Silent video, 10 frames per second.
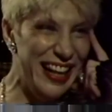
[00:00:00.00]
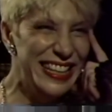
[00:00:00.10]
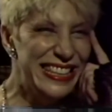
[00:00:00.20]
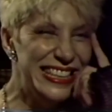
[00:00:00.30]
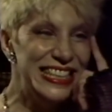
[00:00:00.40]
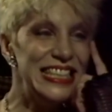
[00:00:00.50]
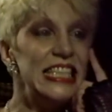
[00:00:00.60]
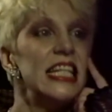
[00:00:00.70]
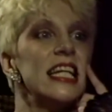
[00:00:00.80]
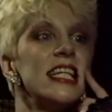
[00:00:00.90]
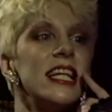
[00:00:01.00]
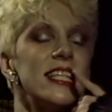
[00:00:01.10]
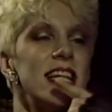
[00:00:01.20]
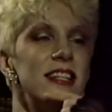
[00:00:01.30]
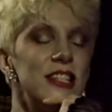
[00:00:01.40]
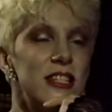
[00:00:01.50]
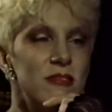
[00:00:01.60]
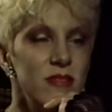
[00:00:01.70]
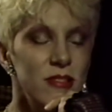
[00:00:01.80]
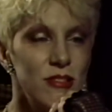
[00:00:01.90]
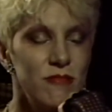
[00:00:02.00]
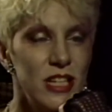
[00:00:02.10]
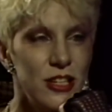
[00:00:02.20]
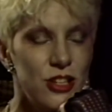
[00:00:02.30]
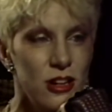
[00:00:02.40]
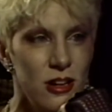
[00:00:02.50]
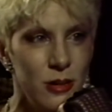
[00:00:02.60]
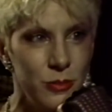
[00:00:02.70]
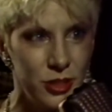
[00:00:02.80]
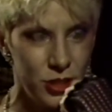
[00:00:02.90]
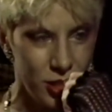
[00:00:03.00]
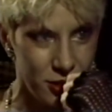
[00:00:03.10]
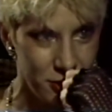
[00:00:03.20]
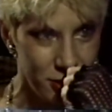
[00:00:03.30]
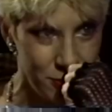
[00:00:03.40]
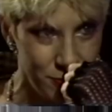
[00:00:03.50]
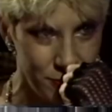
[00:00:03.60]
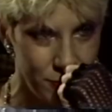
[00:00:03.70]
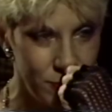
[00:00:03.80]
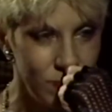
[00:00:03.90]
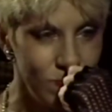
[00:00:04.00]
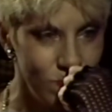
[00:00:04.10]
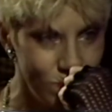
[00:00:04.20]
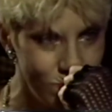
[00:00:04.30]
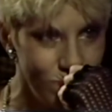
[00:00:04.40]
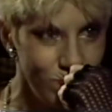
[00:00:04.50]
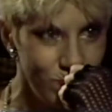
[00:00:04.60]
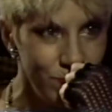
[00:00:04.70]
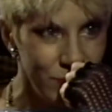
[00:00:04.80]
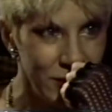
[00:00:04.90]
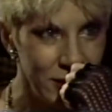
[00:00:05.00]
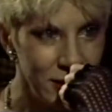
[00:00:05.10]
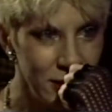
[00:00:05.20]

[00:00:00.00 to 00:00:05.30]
well. Yeah. Yes, I had a real, really charmed childhood. A charm? Mm. Here in